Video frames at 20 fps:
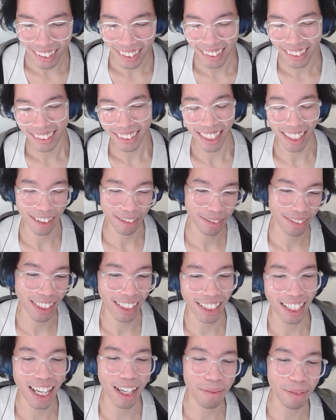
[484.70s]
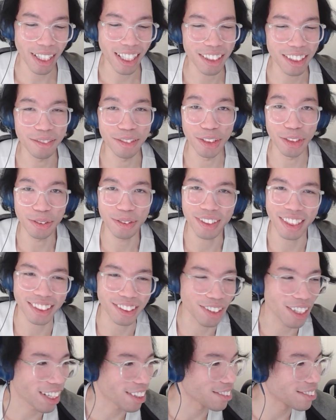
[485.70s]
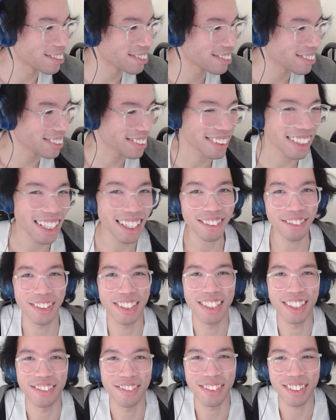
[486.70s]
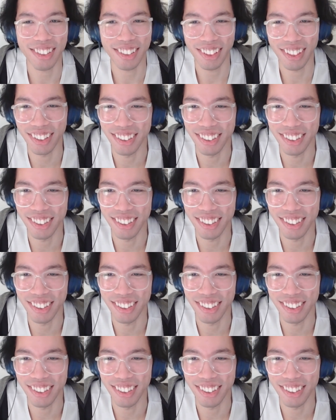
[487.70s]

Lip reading: yeah, like, I'm kind of new, so I don't really know what to do.